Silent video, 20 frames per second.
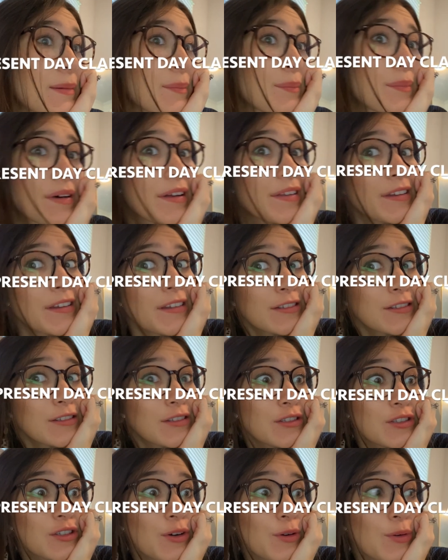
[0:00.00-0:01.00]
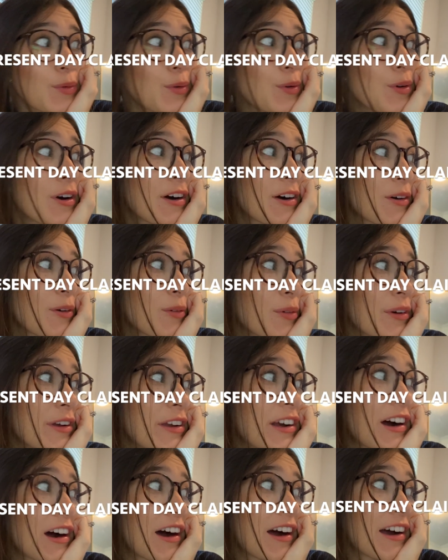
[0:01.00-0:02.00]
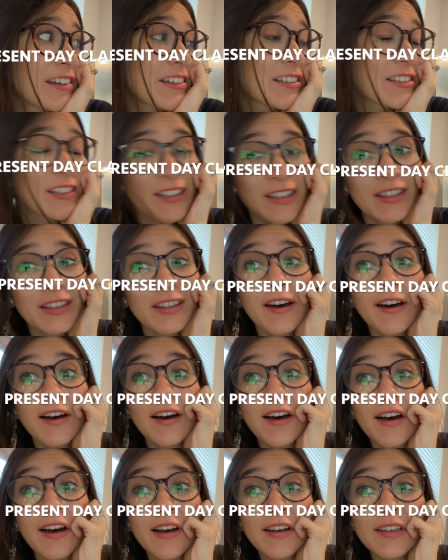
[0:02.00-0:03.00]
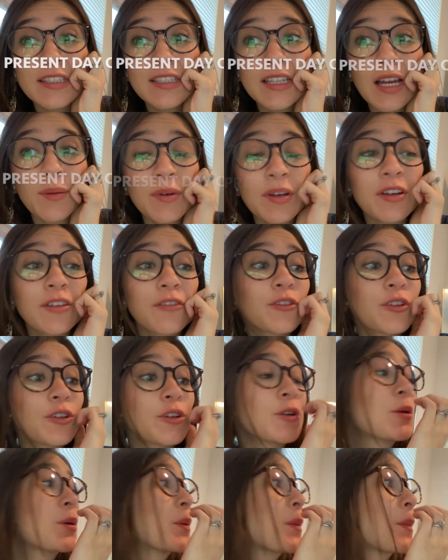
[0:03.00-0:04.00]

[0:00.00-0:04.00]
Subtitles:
And then, so we got the stomach flu